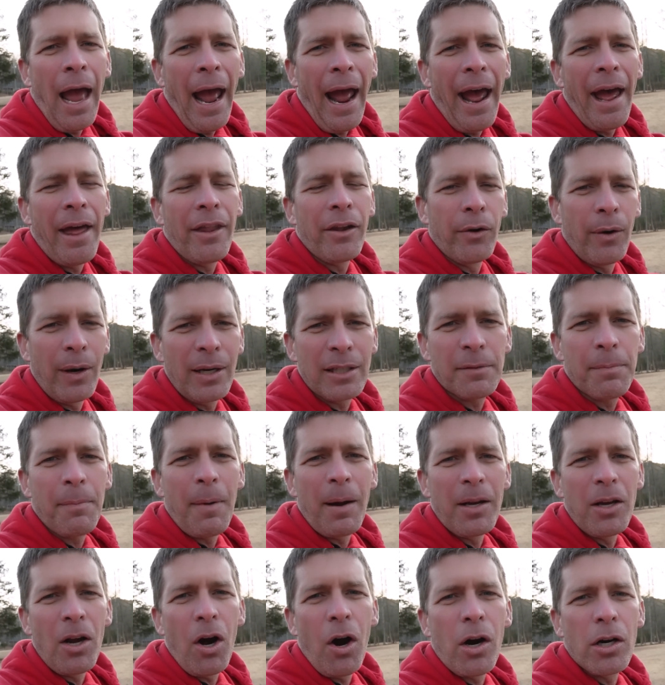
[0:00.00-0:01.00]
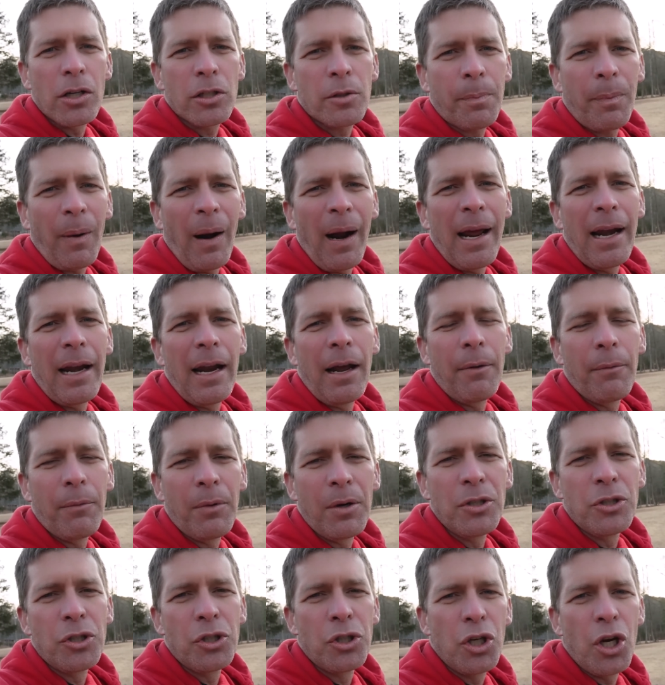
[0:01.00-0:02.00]
And the rest of my yard spraying it
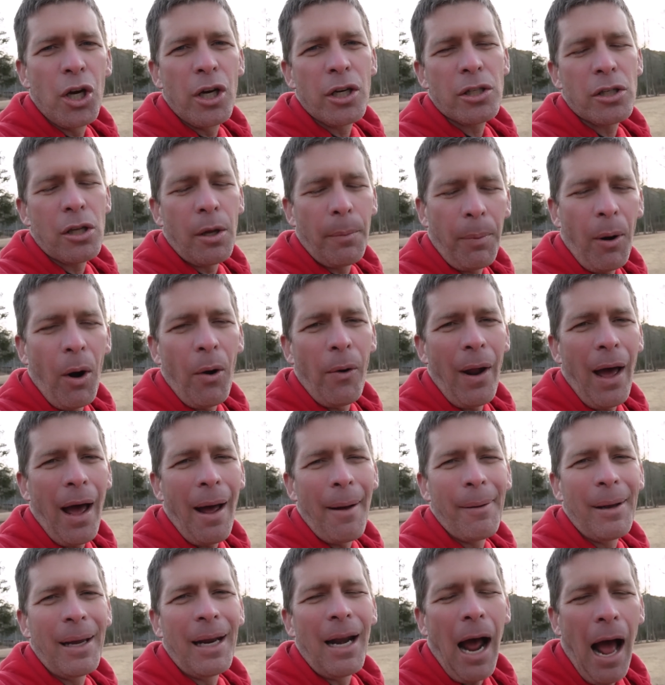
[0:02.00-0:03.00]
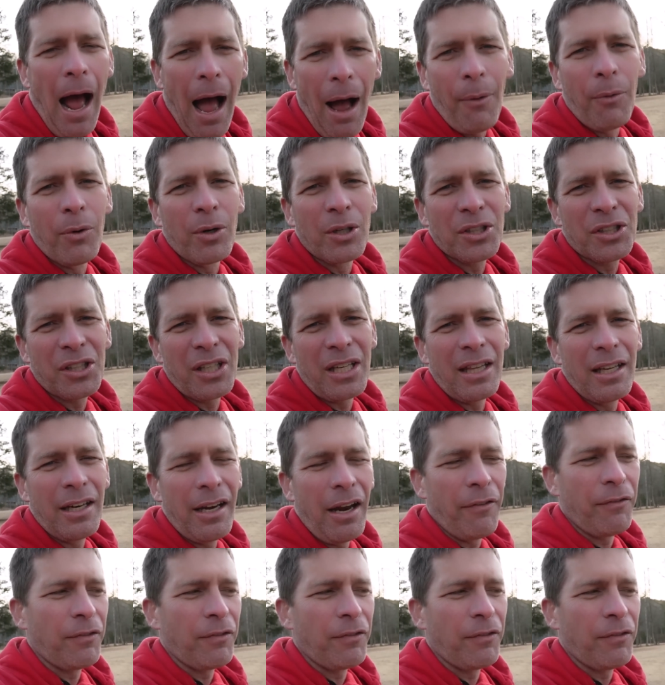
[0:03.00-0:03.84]
with just the prodiamine. I want to see the